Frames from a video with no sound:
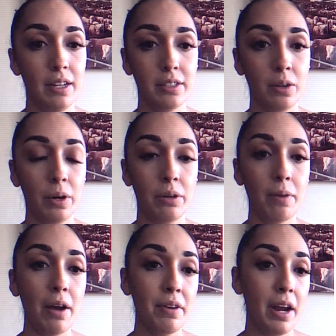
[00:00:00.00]
this going
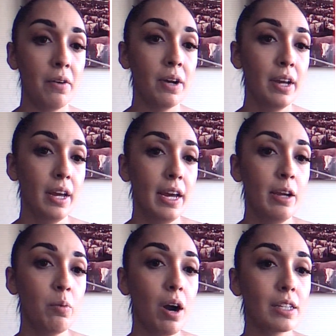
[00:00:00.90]
around now.
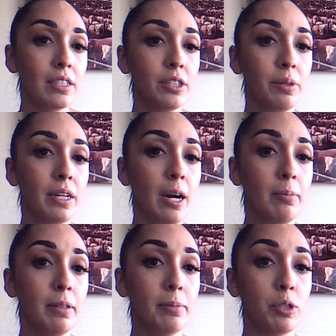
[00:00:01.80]
He walked into an
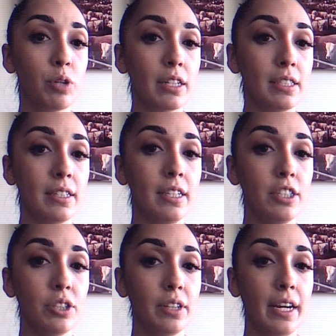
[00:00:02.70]
unobstructed
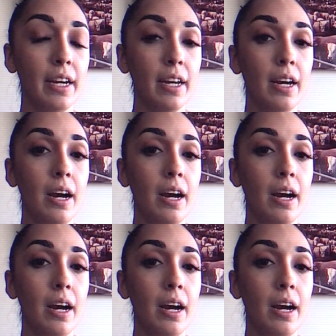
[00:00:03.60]
initially.